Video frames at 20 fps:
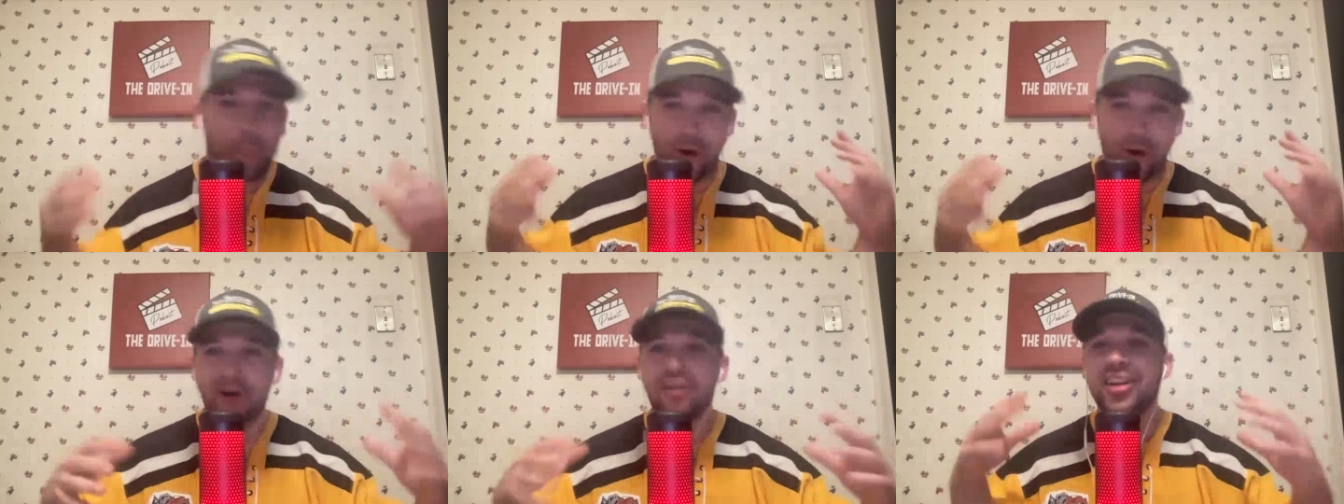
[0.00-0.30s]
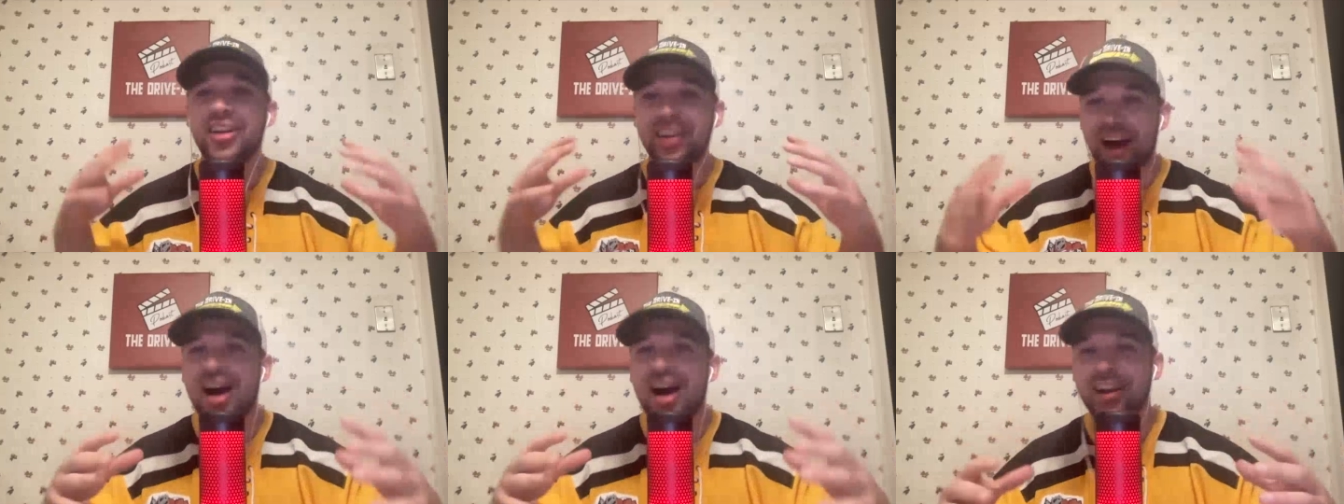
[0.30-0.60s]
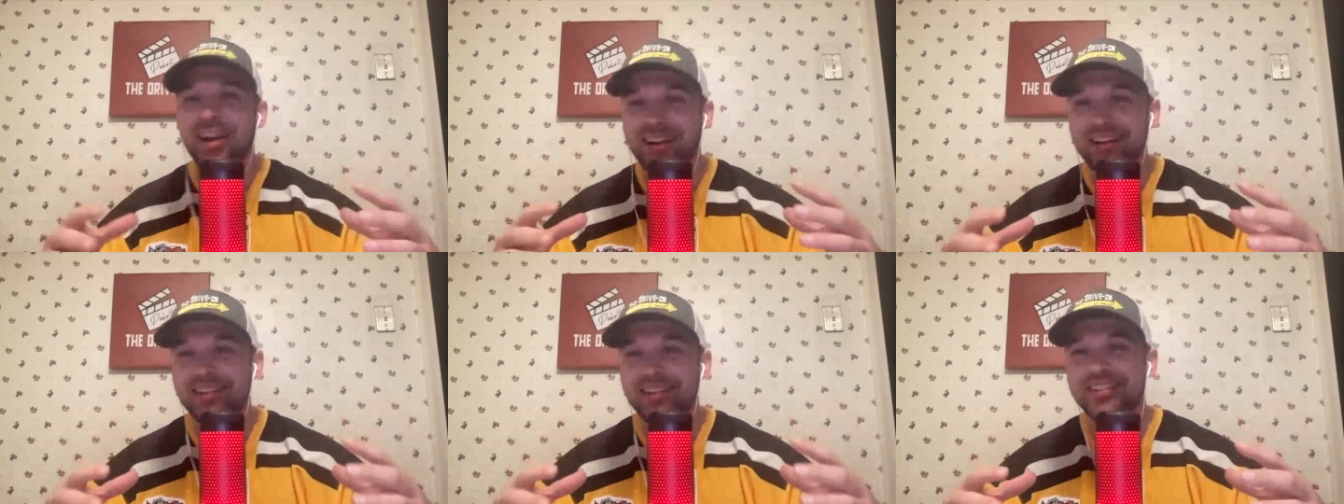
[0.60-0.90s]
Walton
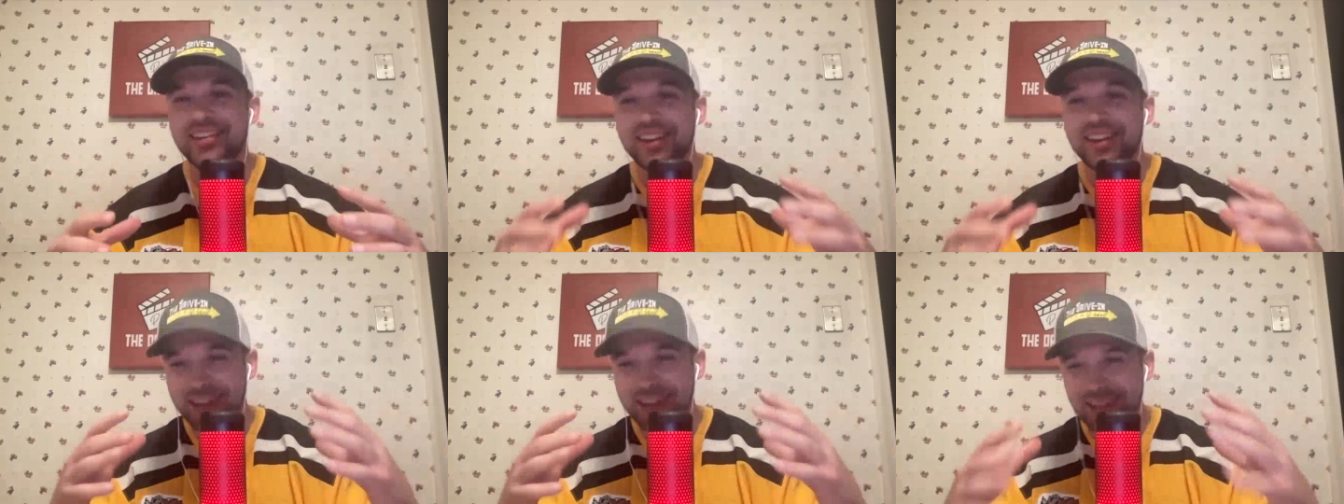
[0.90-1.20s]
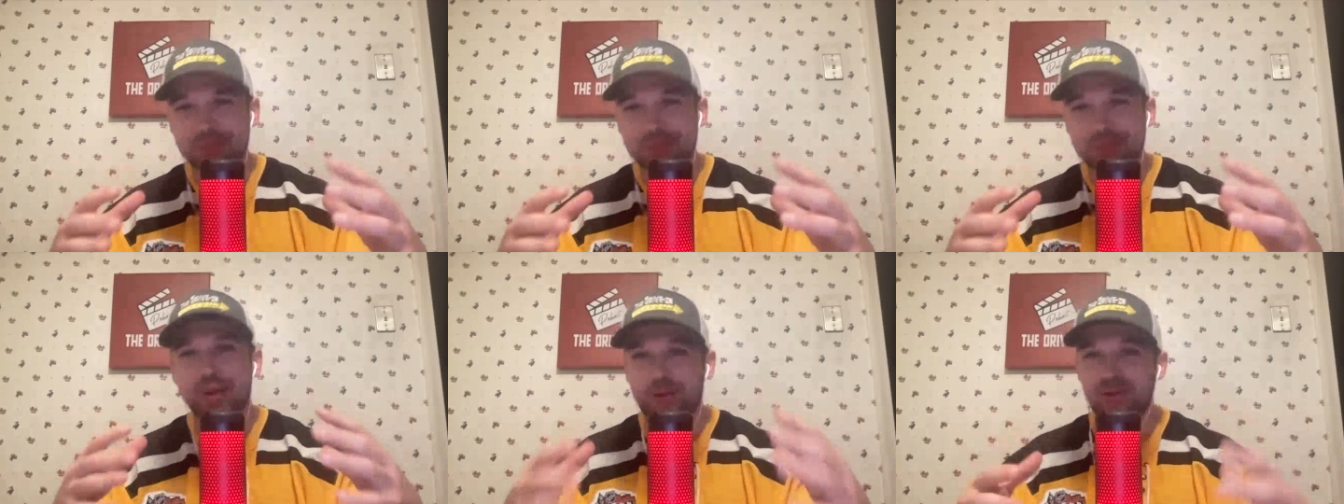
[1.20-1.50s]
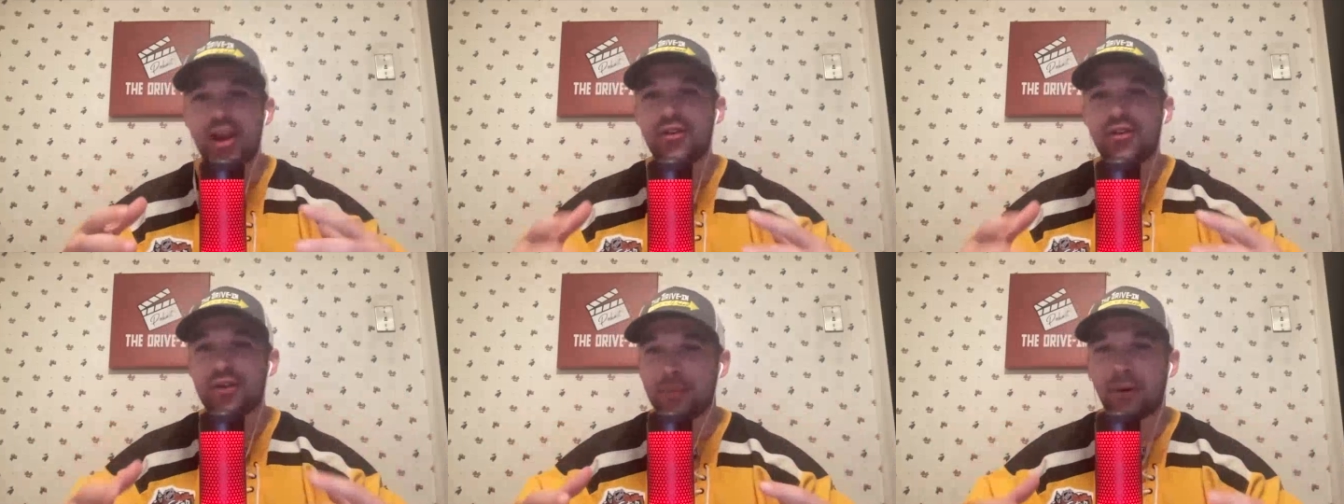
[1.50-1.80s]
Goggins is my
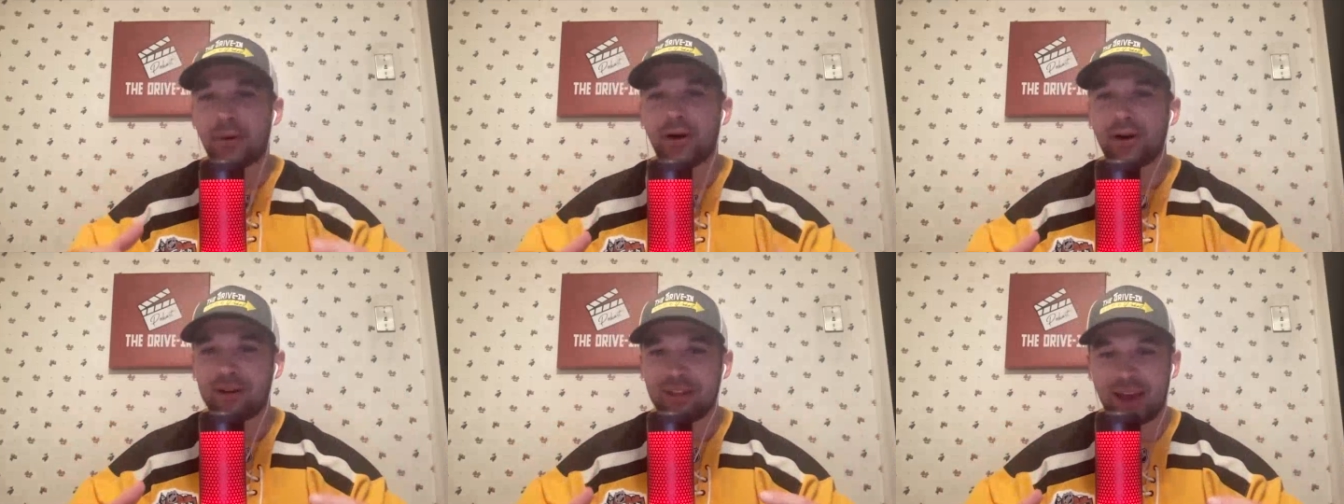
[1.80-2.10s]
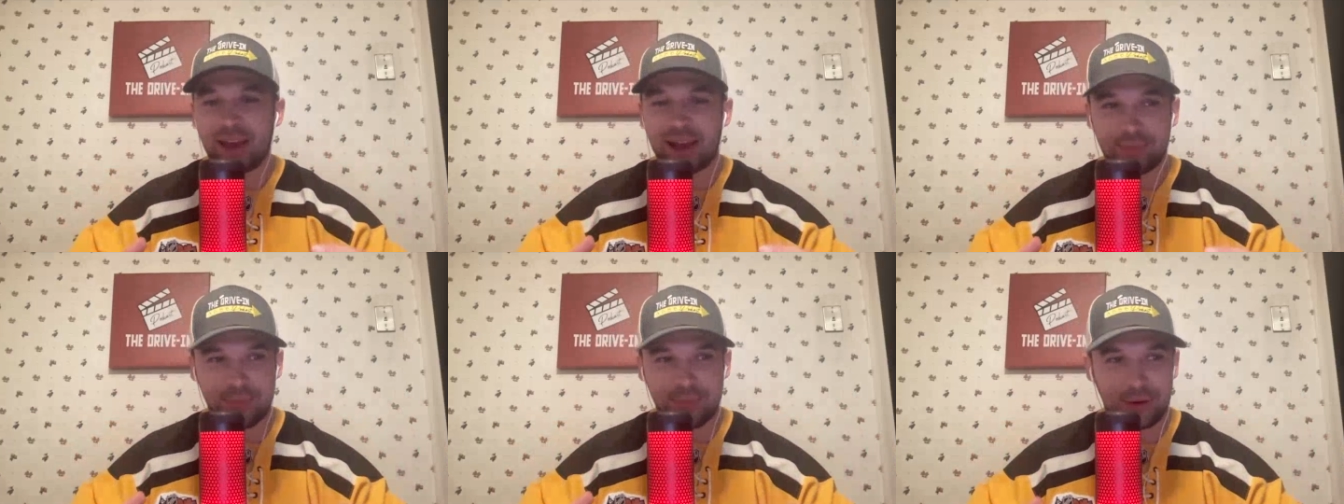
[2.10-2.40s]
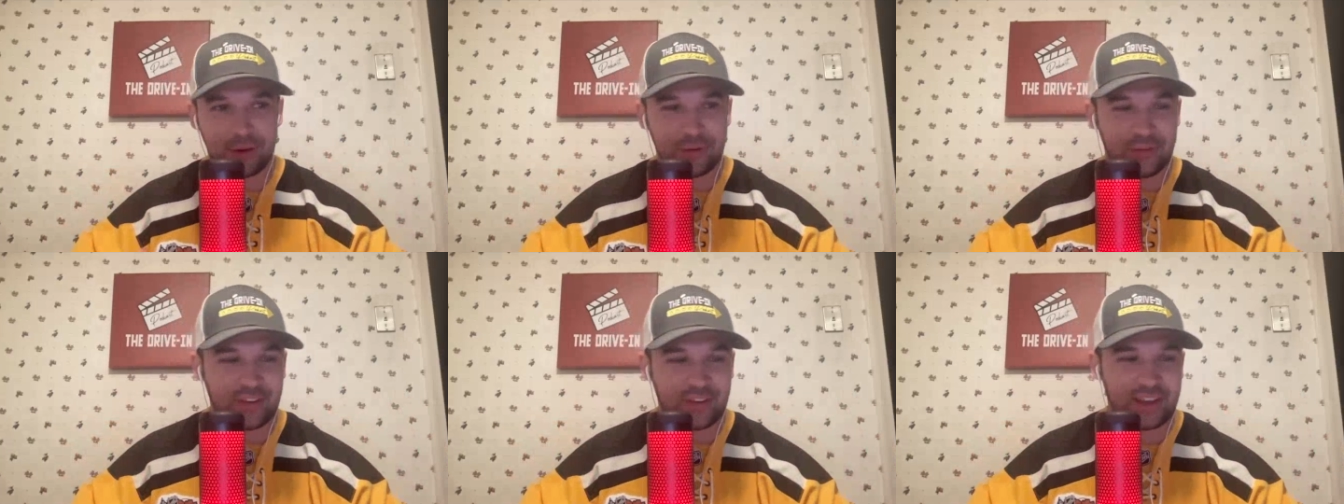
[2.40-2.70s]
favorite part of that
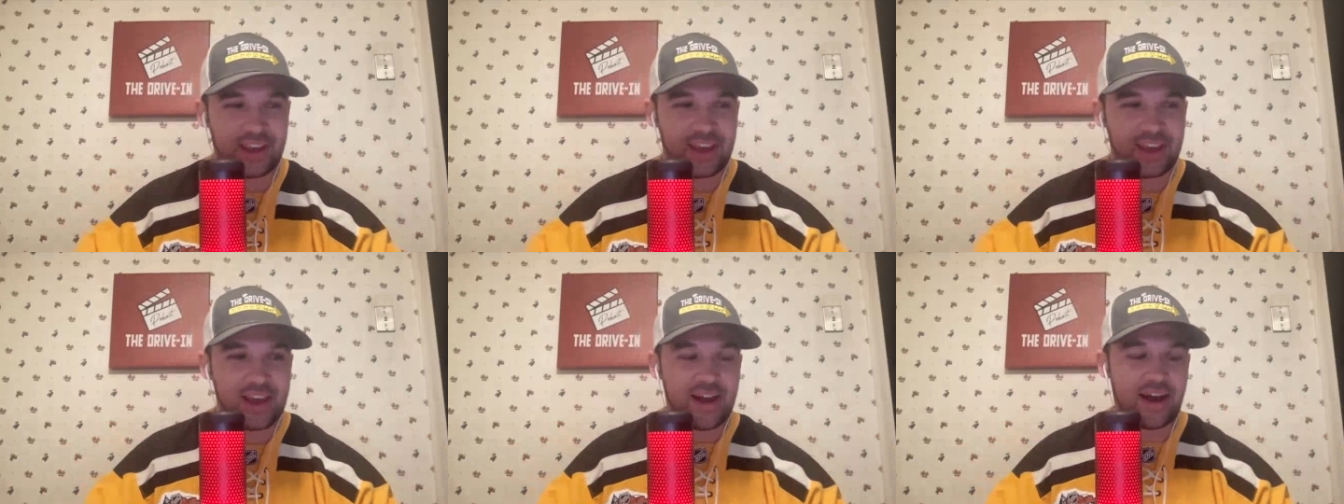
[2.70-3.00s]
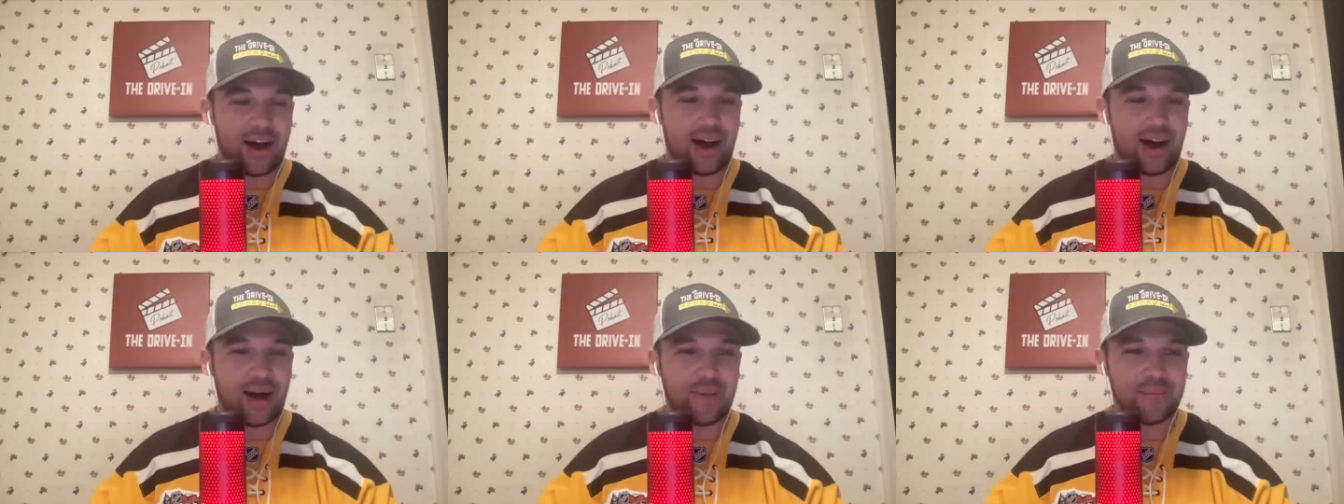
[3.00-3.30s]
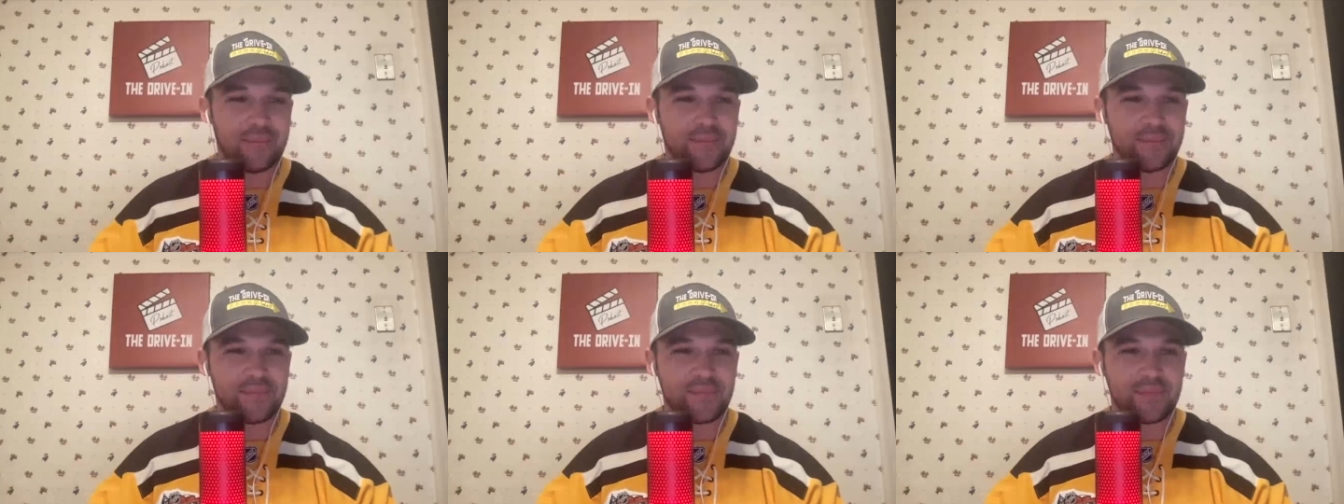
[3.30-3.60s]
movie.
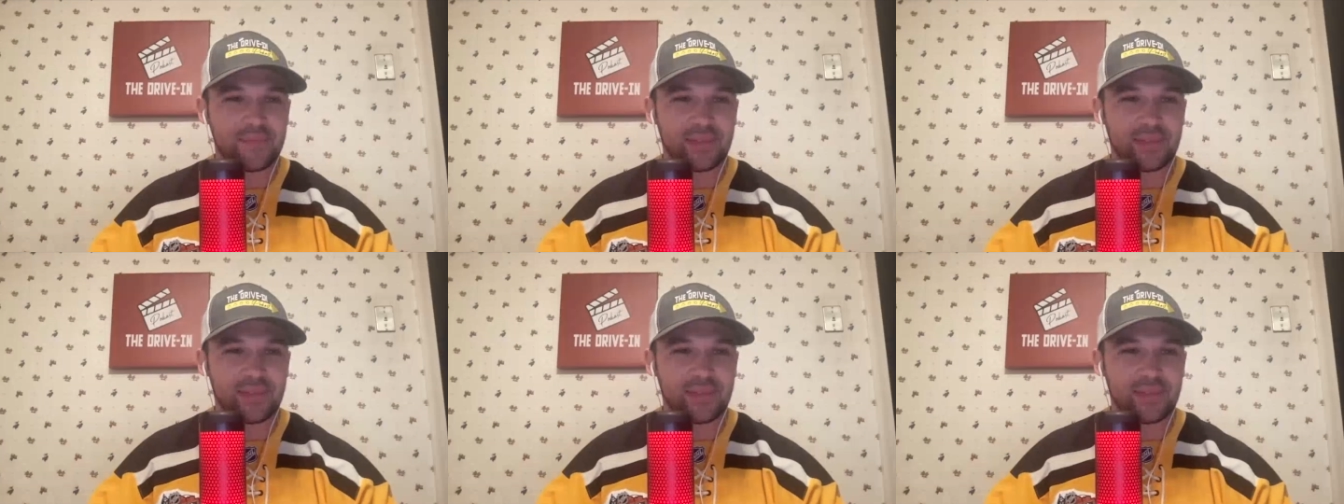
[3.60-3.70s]
Um,